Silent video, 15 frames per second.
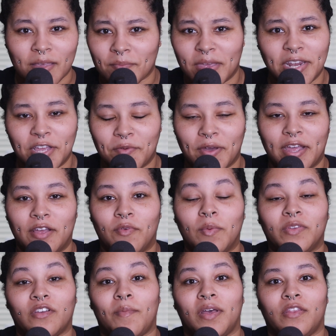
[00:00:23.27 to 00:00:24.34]
anyway, we were
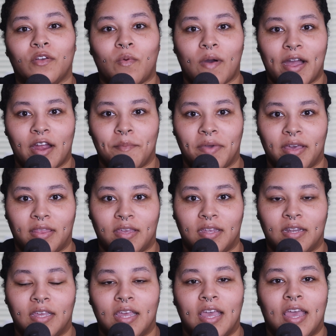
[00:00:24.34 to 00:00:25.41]
talking about the choir method.